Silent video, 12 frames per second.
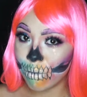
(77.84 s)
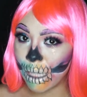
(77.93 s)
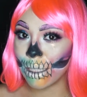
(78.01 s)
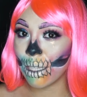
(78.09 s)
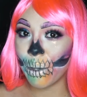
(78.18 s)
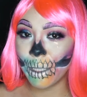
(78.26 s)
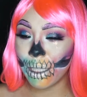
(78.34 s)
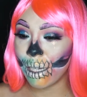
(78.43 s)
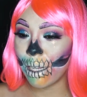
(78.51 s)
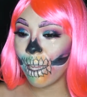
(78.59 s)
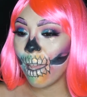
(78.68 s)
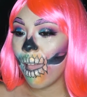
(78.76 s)
that's how I did
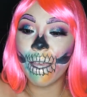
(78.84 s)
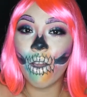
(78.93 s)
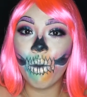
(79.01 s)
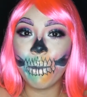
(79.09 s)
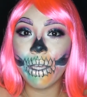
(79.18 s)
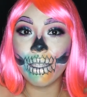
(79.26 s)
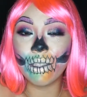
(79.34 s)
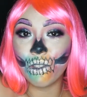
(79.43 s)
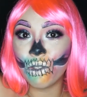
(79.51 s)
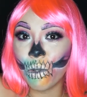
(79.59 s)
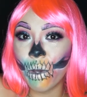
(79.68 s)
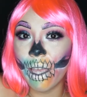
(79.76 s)
it. I hope you guys
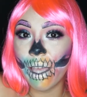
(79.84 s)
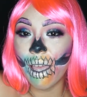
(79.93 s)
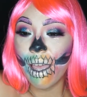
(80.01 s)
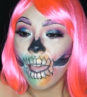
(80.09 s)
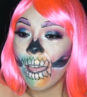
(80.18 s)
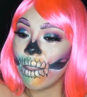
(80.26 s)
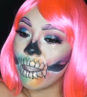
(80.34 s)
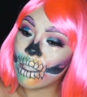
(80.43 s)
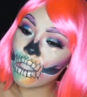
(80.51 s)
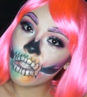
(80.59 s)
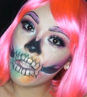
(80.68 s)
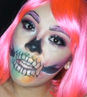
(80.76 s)
enjoy
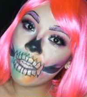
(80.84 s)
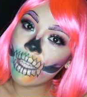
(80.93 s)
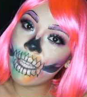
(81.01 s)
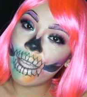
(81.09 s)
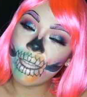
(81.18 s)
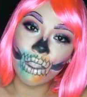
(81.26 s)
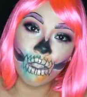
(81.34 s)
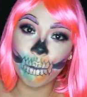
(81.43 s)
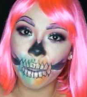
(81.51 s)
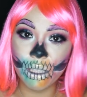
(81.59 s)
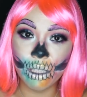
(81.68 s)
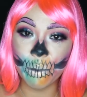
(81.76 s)
this look. It's super
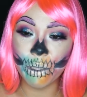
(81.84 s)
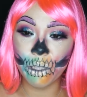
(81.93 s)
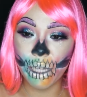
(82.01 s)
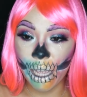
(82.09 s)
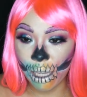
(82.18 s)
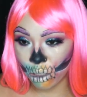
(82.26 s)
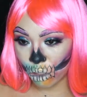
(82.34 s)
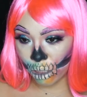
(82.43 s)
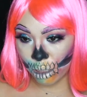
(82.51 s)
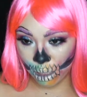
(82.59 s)
easy to recreate. You just